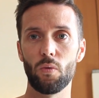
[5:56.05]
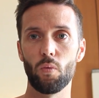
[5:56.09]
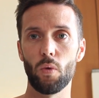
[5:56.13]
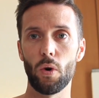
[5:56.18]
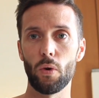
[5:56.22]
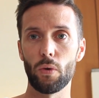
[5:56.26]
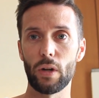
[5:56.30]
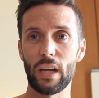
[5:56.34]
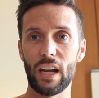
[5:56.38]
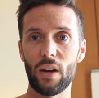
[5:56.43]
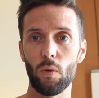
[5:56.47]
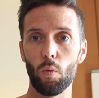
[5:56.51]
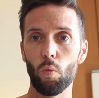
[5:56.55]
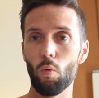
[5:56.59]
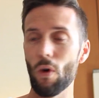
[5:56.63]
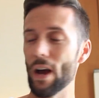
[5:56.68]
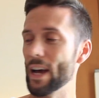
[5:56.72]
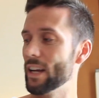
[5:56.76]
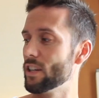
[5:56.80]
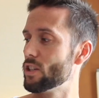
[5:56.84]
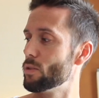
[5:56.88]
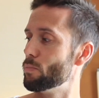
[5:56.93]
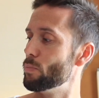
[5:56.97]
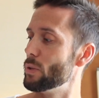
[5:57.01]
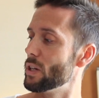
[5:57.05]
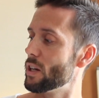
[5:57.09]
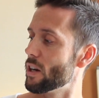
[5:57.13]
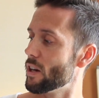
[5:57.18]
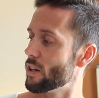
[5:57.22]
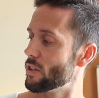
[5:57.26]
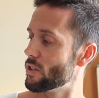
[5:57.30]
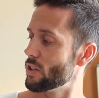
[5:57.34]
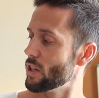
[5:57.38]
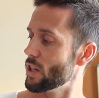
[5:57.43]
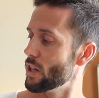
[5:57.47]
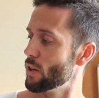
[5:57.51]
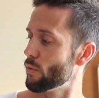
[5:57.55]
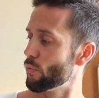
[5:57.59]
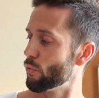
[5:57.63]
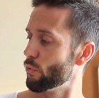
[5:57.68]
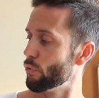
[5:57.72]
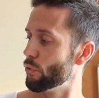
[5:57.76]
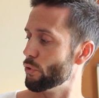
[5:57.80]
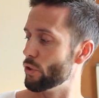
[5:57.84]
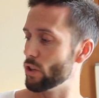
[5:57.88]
won't get wet because if